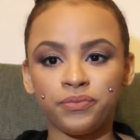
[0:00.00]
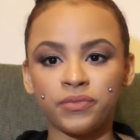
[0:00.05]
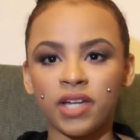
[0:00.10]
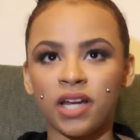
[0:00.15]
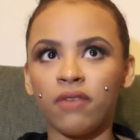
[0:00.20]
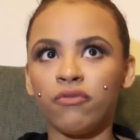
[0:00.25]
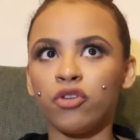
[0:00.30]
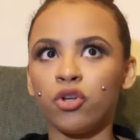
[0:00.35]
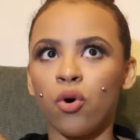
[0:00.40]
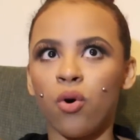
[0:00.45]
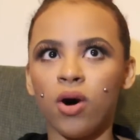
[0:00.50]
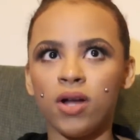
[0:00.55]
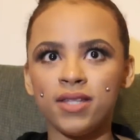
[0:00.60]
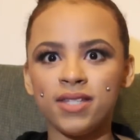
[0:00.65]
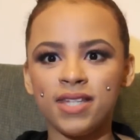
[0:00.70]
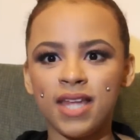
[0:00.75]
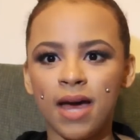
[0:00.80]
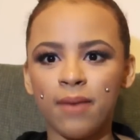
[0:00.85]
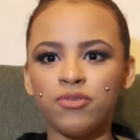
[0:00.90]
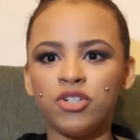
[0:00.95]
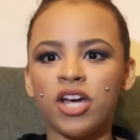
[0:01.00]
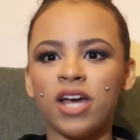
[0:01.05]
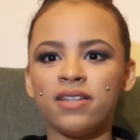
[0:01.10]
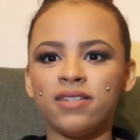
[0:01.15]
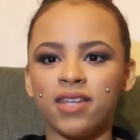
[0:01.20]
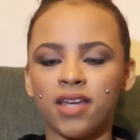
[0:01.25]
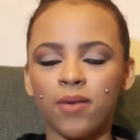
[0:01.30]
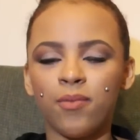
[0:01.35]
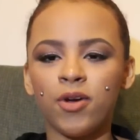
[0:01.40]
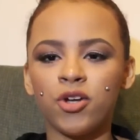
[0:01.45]
I'd have to go on Snapchat,
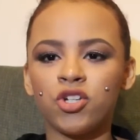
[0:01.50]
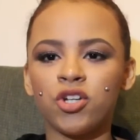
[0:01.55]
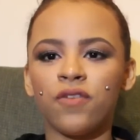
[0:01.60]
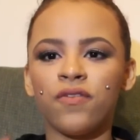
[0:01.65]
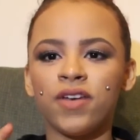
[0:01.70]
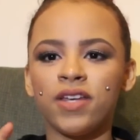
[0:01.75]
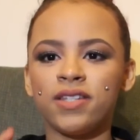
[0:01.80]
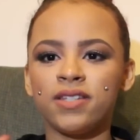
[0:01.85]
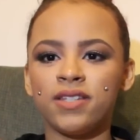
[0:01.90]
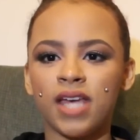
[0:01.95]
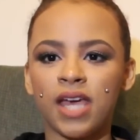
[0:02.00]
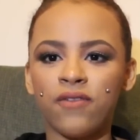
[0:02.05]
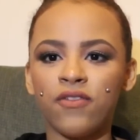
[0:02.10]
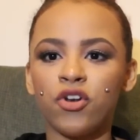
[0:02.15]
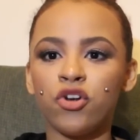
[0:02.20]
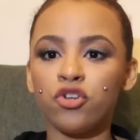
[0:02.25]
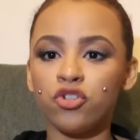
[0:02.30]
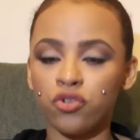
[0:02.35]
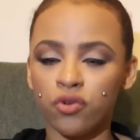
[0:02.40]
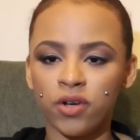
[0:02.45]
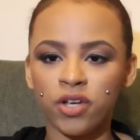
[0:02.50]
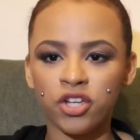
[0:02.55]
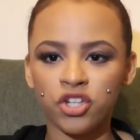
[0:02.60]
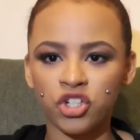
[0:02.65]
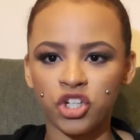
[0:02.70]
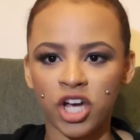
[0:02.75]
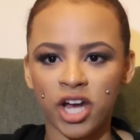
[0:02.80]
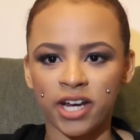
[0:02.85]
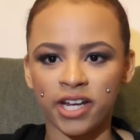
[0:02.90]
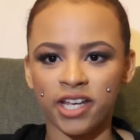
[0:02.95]
take a picture of it, save it or
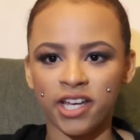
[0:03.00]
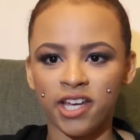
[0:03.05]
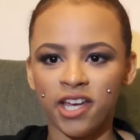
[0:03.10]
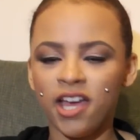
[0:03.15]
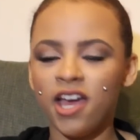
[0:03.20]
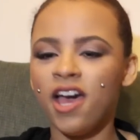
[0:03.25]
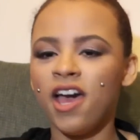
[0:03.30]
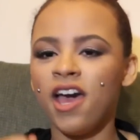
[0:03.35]
screenshot it,